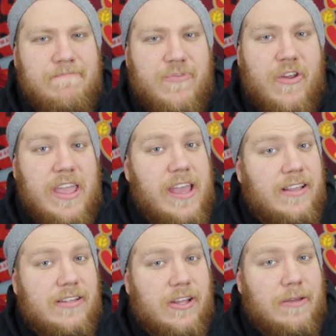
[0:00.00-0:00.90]
3
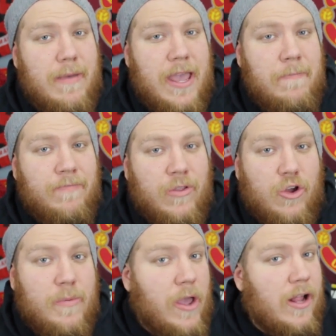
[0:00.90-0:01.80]
years, like me?
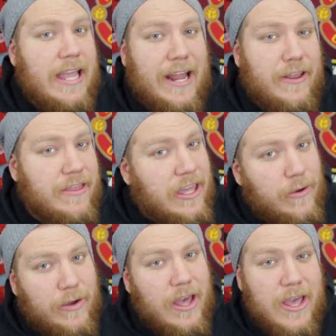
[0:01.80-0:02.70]
Could be earlier. Do you think
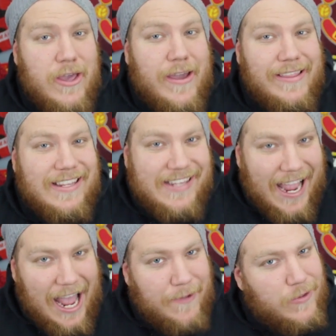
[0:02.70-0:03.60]
he'll get the
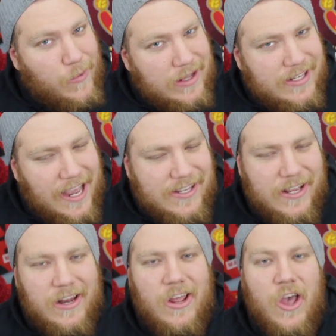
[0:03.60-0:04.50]
sack after one
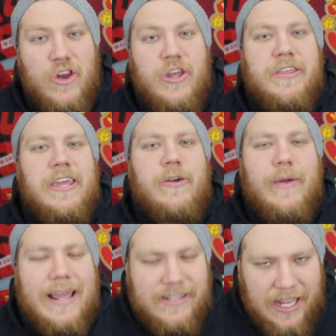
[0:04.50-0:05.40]
season? Do you think he'll
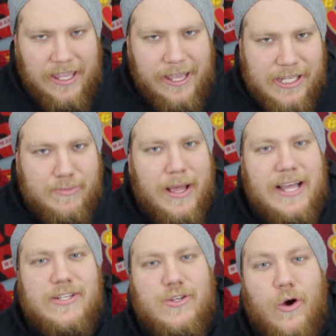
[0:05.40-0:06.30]
get 10 years
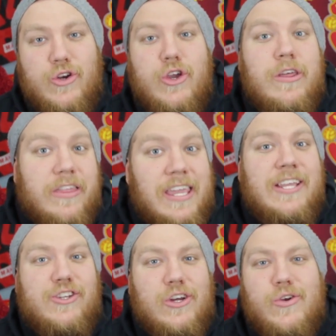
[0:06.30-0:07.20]
plus? Or do you think
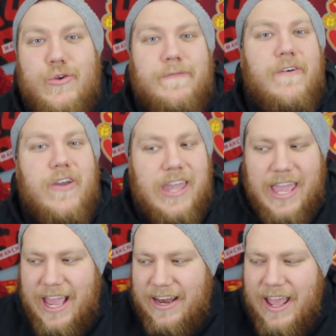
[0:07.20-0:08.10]
he's going to do
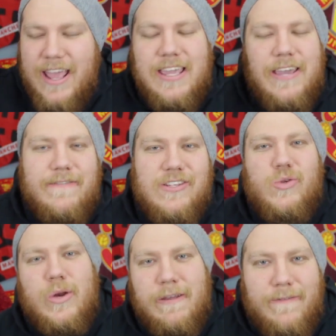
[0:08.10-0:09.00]
Fergie and give us
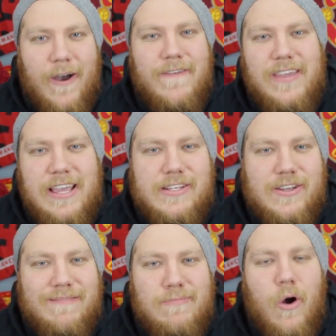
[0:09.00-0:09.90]
25 years
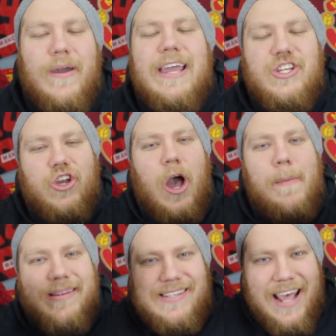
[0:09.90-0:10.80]
of more? Get your
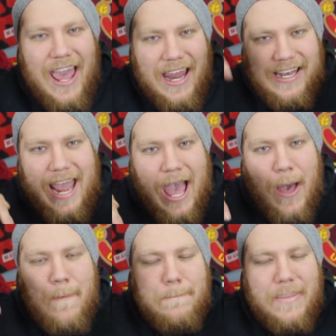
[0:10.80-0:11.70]
comments
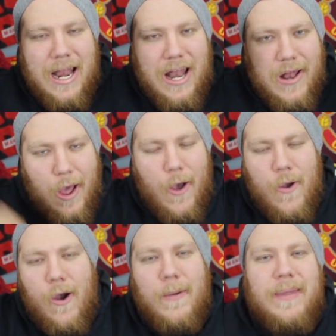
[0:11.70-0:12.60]
down
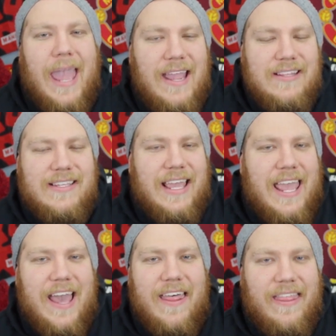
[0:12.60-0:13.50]
below. I'm keen to
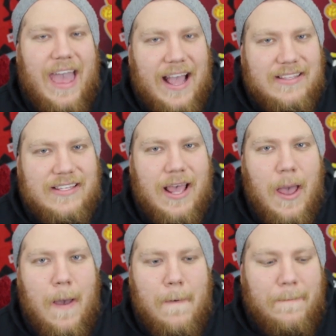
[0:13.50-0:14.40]
hear that.
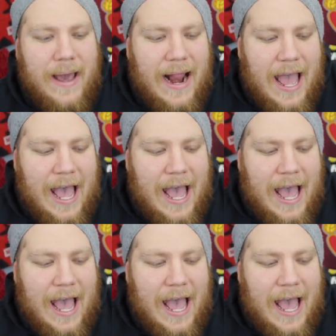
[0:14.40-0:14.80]
But